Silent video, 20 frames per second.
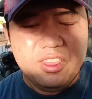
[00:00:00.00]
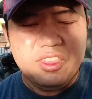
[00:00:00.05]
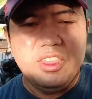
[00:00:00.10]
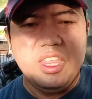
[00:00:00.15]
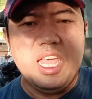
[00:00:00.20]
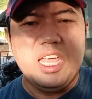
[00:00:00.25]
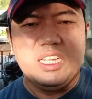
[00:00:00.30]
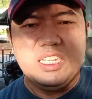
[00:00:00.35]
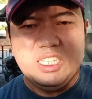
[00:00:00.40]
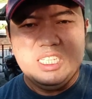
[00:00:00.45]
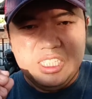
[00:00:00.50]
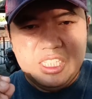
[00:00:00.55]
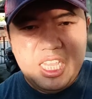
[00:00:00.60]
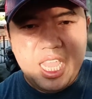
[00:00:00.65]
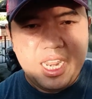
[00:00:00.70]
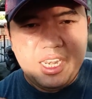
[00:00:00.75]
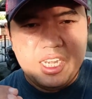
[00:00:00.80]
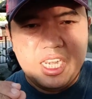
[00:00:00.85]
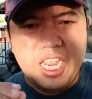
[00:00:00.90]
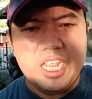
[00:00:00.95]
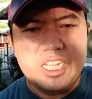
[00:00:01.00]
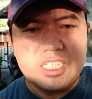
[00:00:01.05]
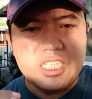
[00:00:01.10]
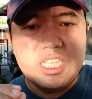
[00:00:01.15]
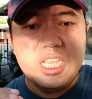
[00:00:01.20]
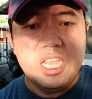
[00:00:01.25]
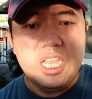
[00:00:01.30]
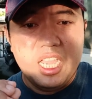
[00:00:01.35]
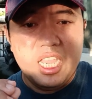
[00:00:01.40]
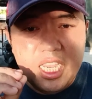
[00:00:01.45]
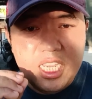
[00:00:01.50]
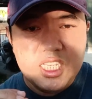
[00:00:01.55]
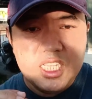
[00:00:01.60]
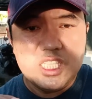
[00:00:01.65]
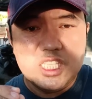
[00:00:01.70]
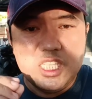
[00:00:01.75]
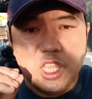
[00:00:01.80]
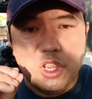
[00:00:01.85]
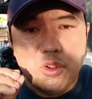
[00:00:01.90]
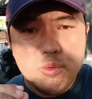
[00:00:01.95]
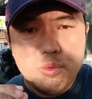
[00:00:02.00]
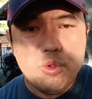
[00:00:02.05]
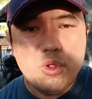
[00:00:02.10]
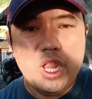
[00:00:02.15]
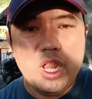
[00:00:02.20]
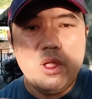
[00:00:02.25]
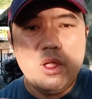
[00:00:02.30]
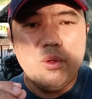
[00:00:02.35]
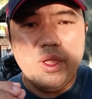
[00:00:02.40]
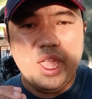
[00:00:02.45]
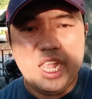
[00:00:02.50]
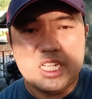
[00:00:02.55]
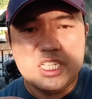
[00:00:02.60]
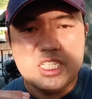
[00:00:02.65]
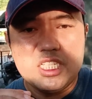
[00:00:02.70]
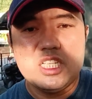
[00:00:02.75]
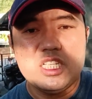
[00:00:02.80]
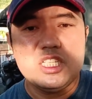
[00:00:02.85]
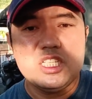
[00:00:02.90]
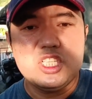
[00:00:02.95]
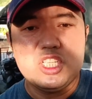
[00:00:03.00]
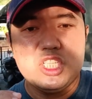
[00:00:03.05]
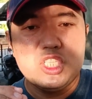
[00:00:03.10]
that answer is the real answer